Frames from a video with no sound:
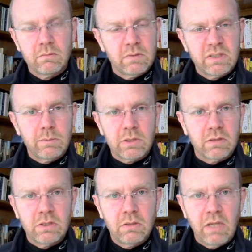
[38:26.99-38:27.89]

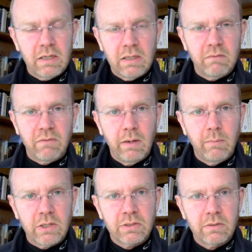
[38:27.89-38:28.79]
Similarly, you can't get very
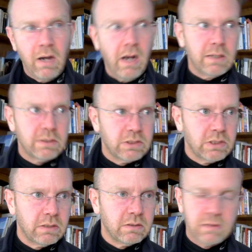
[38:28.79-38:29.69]
much
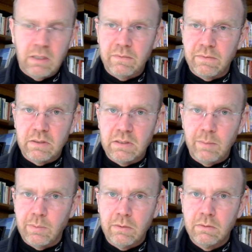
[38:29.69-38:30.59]
oxygen, say, for
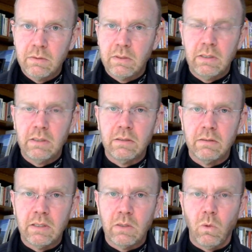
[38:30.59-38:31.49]
example,
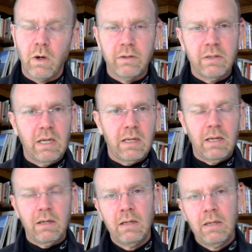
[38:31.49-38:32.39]
in water. You can't
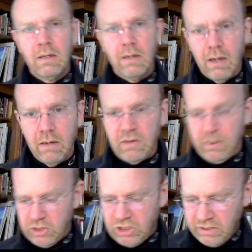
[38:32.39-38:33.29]
get very
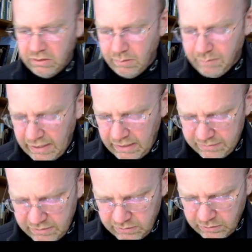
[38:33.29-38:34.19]
much helium gas
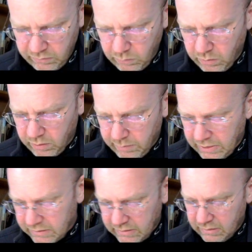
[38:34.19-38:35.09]
to dissolve in water
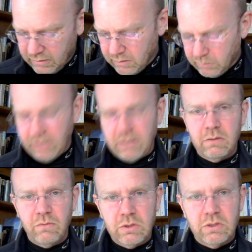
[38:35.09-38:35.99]
because the
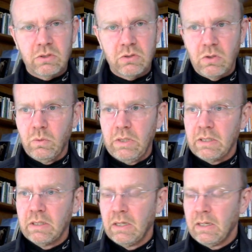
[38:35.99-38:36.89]
intermolecular forces are so weak.